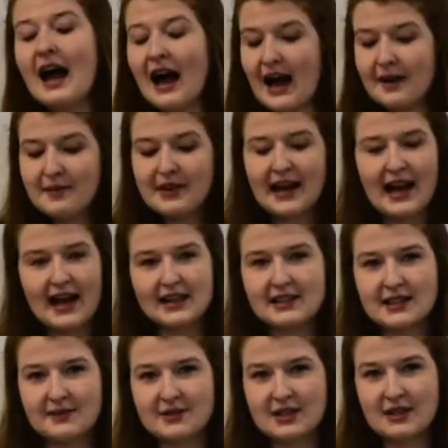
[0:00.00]
I'm going to add
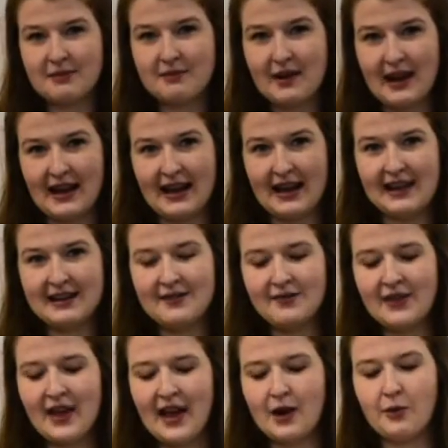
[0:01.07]
some to mine,
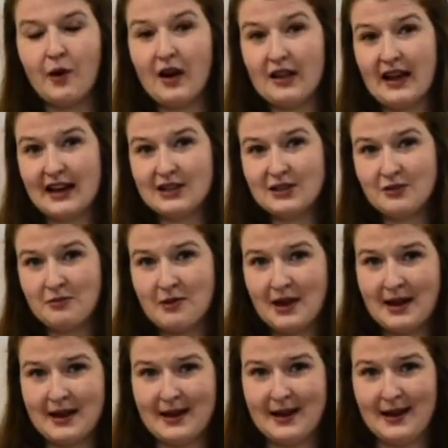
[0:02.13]
and while I do
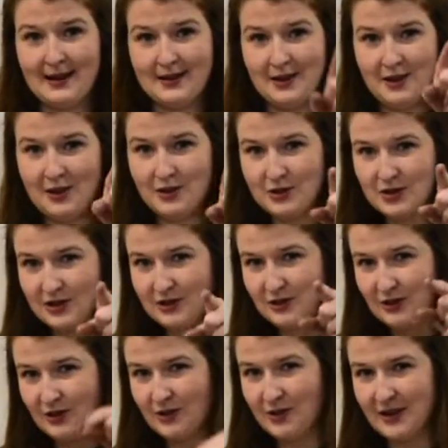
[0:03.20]
mine, you should do
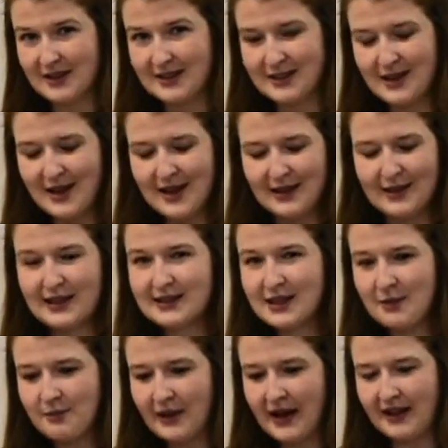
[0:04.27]
yours. Let's
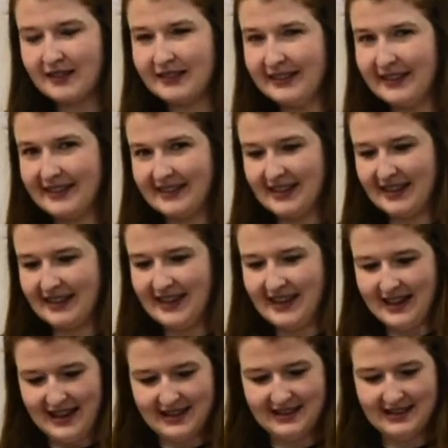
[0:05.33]
compare lists at
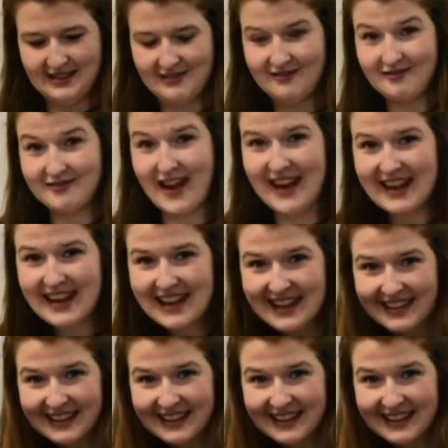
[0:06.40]
the end. Ready?